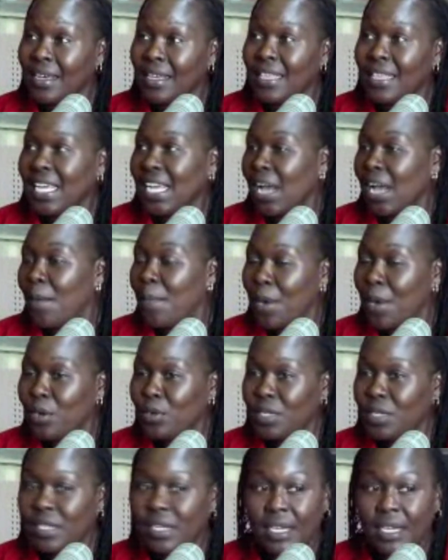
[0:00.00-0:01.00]
Think
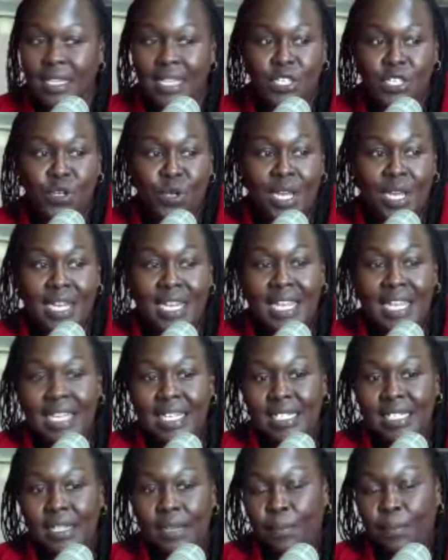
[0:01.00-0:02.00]
about that you can
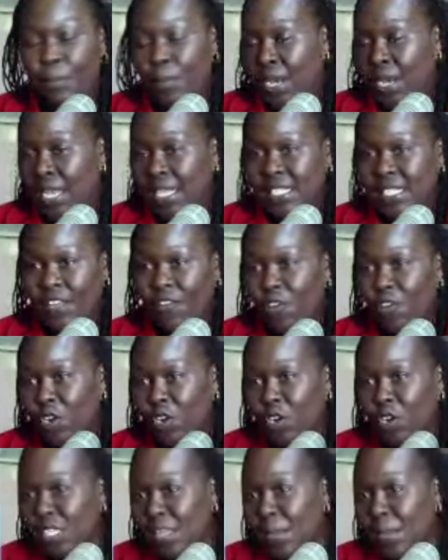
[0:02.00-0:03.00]
get, let's say, for
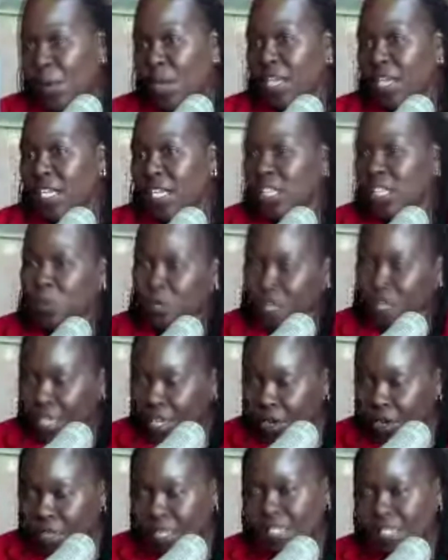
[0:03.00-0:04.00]
example, we can sponsor
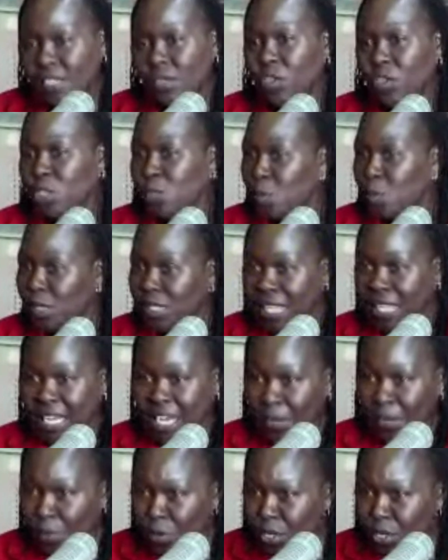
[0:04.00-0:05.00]
Grace or sponsor
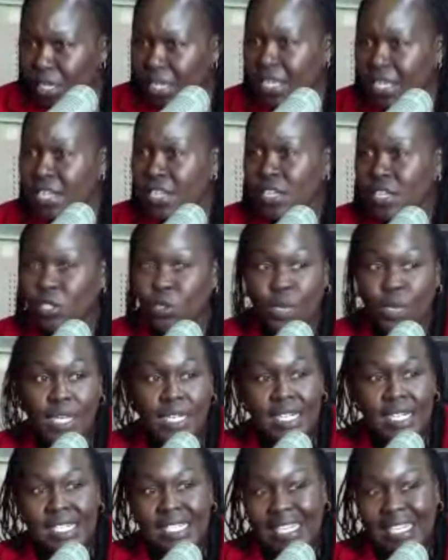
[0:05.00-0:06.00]
anybody to
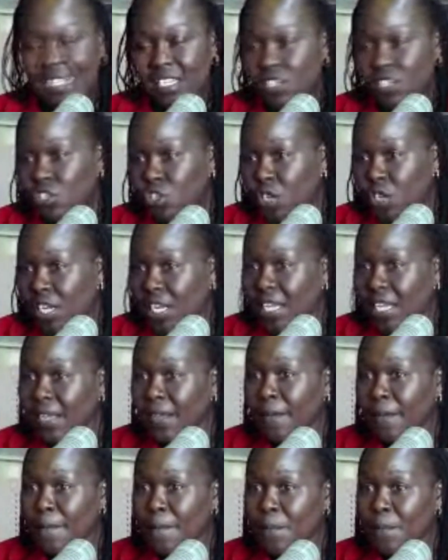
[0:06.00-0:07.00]
get a certain training,
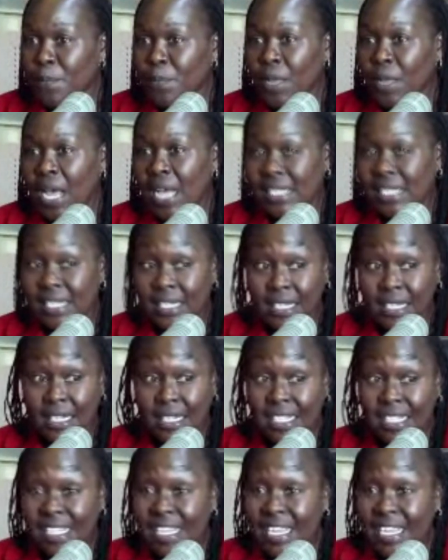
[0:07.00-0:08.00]
a certain
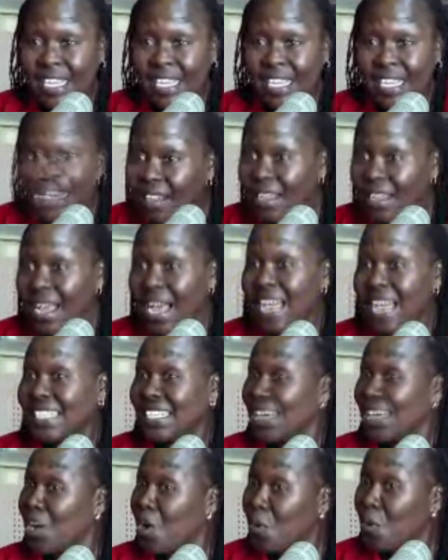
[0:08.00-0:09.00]
skill, a
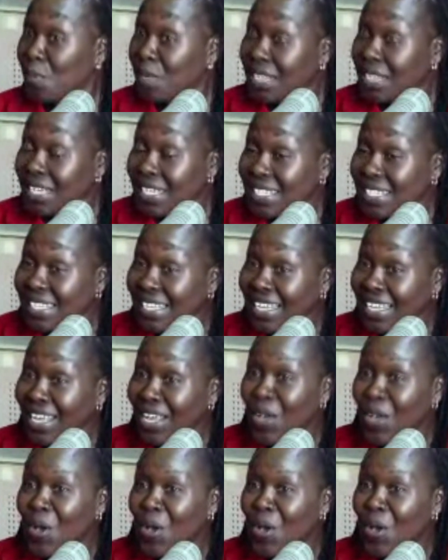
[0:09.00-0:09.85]
certain competency.